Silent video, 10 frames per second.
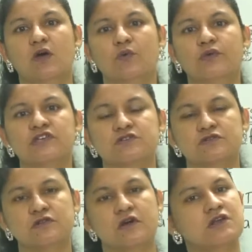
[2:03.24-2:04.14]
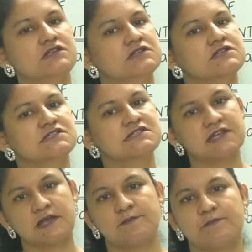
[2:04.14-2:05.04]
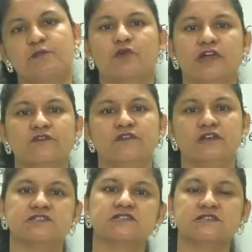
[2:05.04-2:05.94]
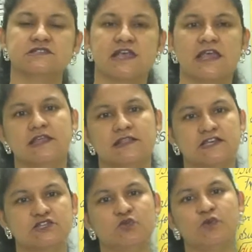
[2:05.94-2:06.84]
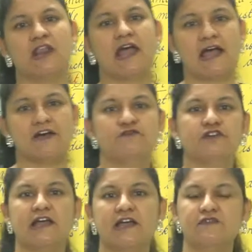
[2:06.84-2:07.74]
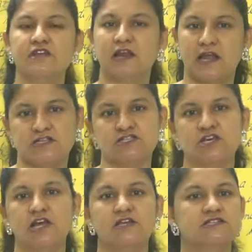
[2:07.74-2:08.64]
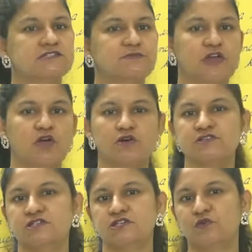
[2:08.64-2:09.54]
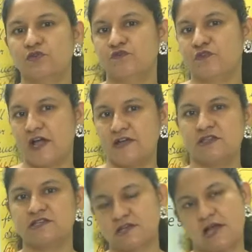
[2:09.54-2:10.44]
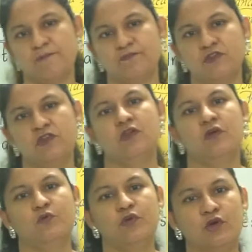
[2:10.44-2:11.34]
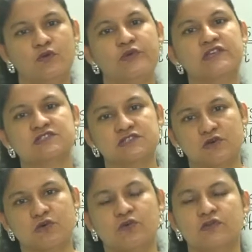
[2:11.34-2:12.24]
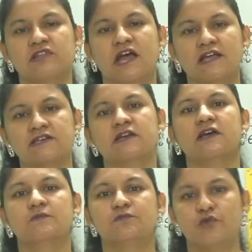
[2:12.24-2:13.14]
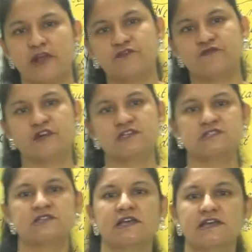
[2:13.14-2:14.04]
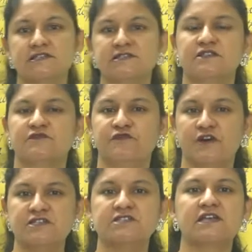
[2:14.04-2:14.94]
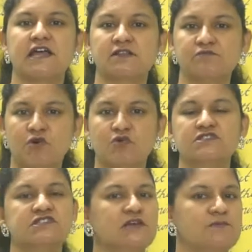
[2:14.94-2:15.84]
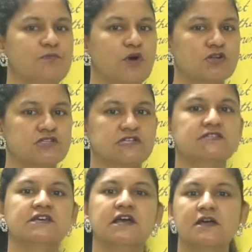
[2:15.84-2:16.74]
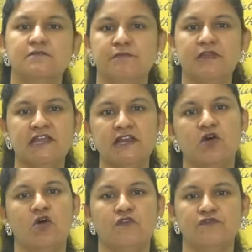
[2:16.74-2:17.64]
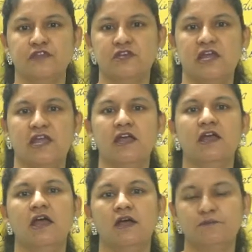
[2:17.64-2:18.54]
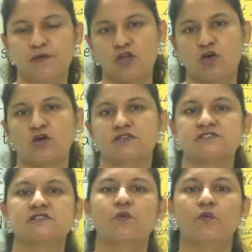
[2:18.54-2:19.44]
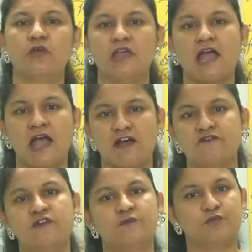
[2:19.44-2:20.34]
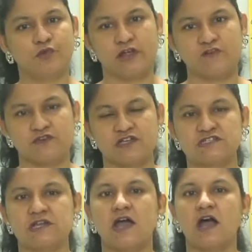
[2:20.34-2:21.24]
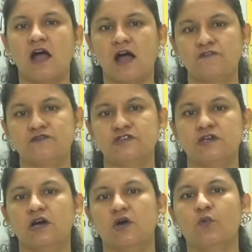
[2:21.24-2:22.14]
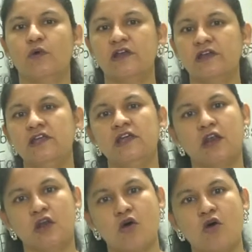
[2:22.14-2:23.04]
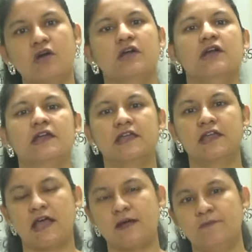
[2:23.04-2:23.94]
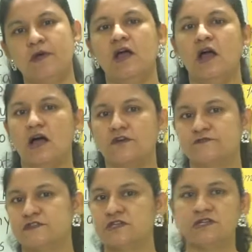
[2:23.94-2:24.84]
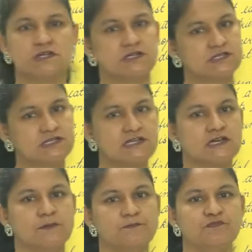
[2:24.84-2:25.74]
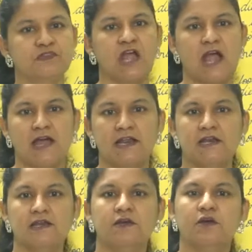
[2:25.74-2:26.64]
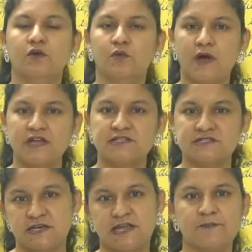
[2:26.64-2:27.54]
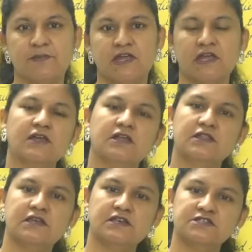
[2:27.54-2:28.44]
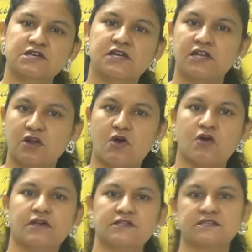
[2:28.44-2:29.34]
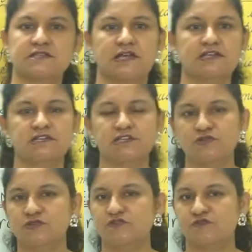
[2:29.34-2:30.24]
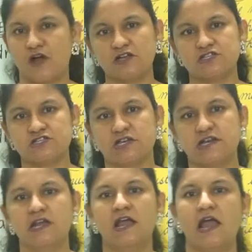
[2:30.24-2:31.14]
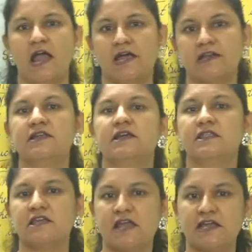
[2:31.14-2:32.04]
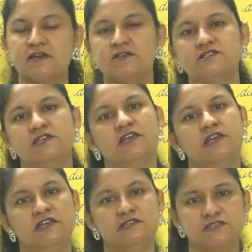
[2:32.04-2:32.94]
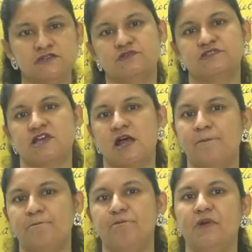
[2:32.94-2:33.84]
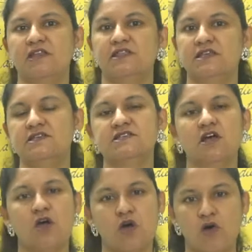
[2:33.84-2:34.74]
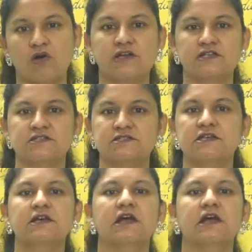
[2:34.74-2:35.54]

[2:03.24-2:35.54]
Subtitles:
We should not skip breakfast saying that you will have a heavy lunch just because you don't find the time. We always know that breakfast is the first and the most important meal of the day because we have breakfast after a very long gap after dinner. And while sleeping, the internal organs continue to function and the energy is used up by these organs.